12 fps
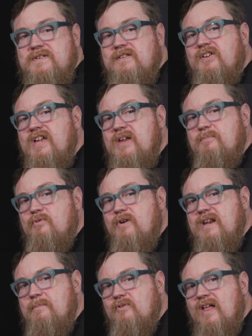is looking
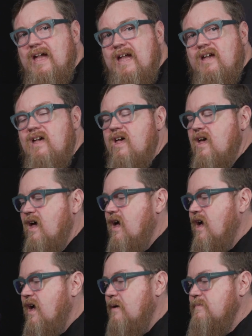pretty blank.
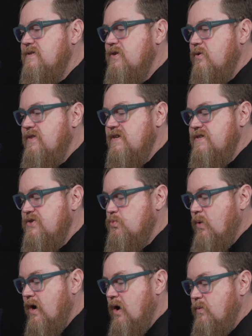So this is
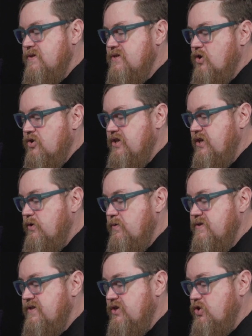where I would start to
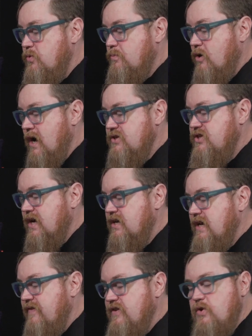use the new
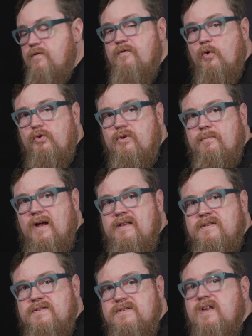project and the new folder
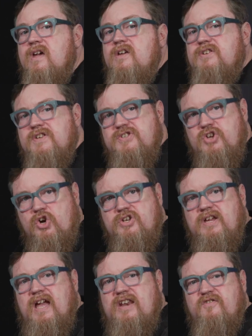buttons to start
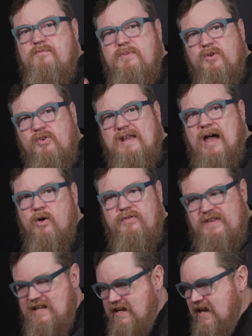to kind of build
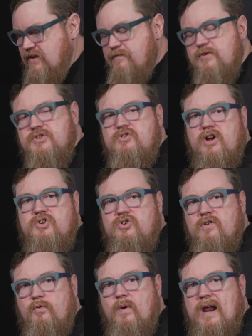out the
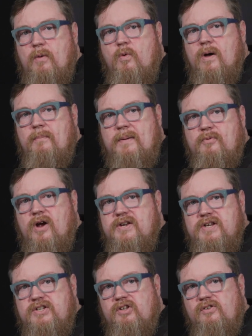infrastructure of what I want my
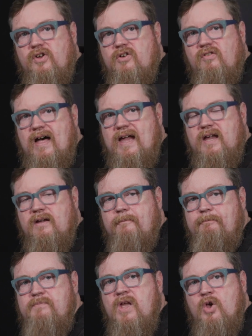project to look like.
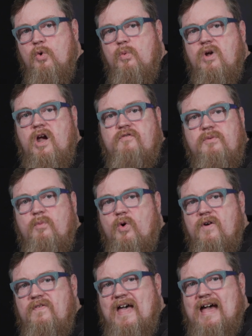We'll cover
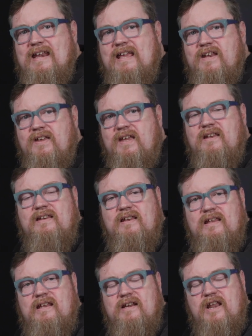more of that in
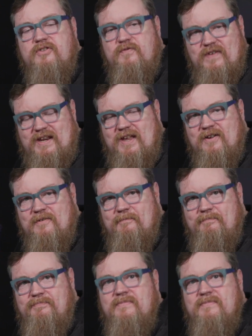another video.